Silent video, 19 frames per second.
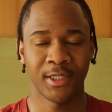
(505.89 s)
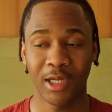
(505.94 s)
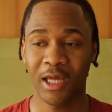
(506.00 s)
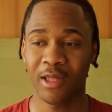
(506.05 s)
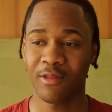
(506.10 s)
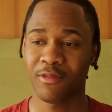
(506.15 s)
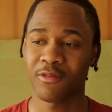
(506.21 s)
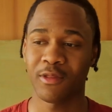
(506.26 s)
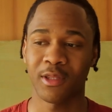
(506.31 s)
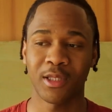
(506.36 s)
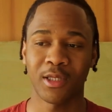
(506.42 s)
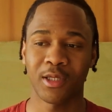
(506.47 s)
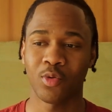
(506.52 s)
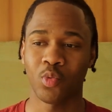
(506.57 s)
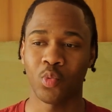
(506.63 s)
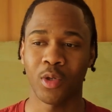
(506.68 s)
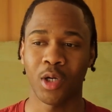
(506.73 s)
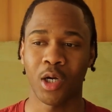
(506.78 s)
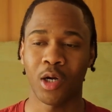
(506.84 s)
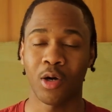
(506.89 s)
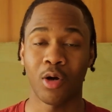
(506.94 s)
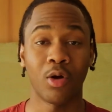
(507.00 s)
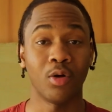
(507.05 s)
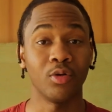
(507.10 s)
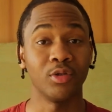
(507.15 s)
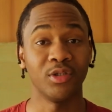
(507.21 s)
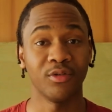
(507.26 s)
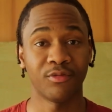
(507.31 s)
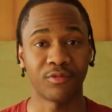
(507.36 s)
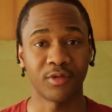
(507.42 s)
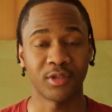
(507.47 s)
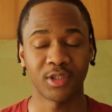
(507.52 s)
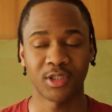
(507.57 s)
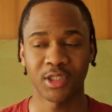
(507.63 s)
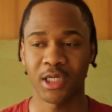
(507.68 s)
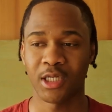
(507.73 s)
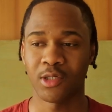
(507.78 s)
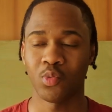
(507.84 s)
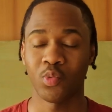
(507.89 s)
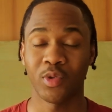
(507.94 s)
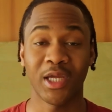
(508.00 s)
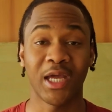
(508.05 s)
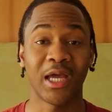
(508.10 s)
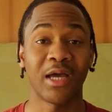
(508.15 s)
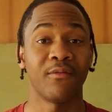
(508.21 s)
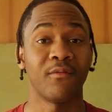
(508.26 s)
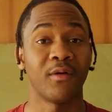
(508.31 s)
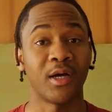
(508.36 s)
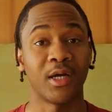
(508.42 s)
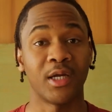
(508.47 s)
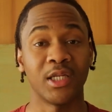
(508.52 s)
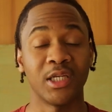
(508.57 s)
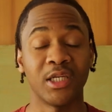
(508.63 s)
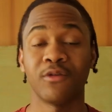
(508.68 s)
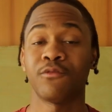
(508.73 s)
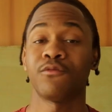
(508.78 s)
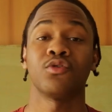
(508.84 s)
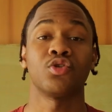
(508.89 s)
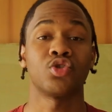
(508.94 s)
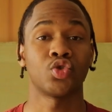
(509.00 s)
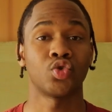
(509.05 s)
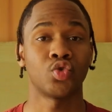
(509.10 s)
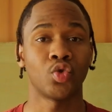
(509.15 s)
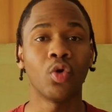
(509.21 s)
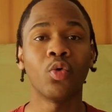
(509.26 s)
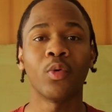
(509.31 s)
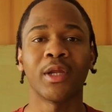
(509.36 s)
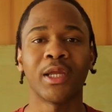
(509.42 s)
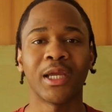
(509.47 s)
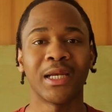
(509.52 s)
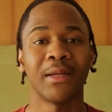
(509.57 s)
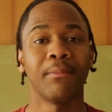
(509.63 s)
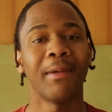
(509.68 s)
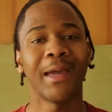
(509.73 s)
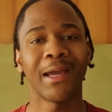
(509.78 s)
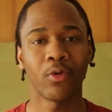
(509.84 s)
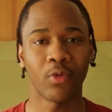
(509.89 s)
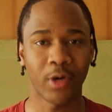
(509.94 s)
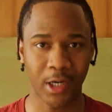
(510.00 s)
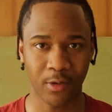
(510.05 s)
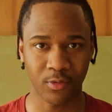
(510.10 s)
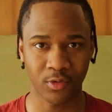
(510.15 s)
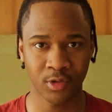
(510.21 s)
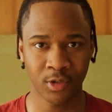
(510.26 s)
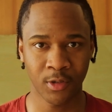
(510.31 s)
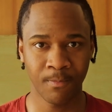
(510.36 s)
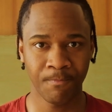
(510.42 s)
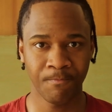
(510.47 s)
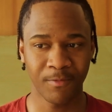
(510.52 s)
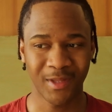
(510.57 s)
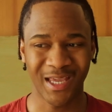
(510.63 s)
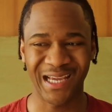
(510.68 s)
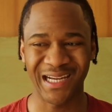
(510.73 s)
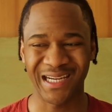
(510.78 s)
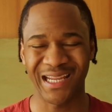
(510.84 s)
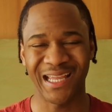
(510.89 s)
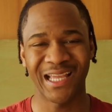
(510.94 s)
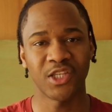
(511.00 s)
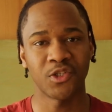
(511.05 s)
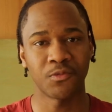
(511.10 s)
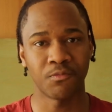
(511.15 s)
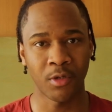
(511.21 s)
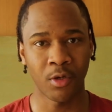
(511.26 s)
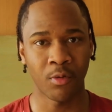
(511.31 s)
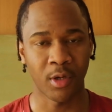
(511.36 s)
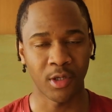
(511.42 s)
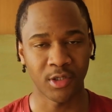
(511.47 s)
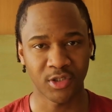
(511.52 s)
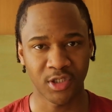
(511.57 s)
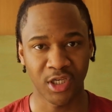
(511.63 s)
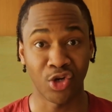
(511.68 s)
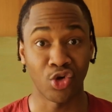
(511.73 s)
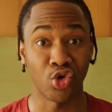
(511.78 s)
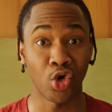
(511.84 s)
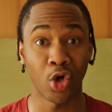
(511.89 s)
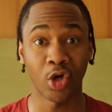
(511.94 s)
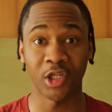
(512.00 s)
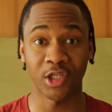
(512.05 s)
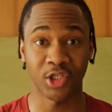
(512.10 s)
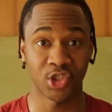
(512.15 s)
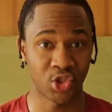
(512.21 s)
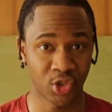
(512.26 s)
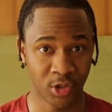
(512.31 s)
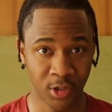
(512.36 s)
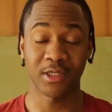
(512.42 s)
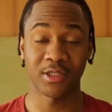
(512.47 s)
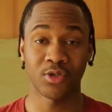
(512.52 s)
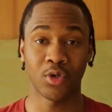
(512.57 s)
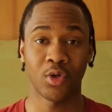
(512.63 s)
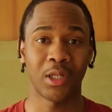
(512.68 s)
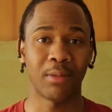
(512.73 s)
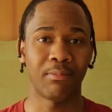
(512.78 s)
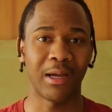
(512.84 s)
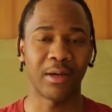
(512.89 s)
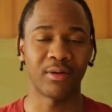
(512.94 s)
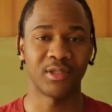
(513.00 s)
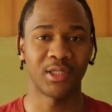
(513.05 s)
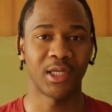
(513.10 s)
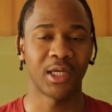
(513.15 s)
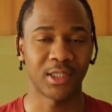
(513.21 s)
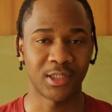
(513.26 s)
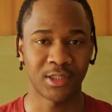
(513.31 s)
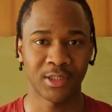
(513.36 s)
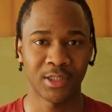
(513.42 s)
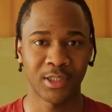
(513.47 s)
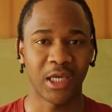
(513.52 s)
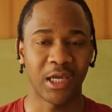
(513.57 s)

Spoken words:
I think we are all different, and we have a different story and a background and experience and knowledge. It's all about that.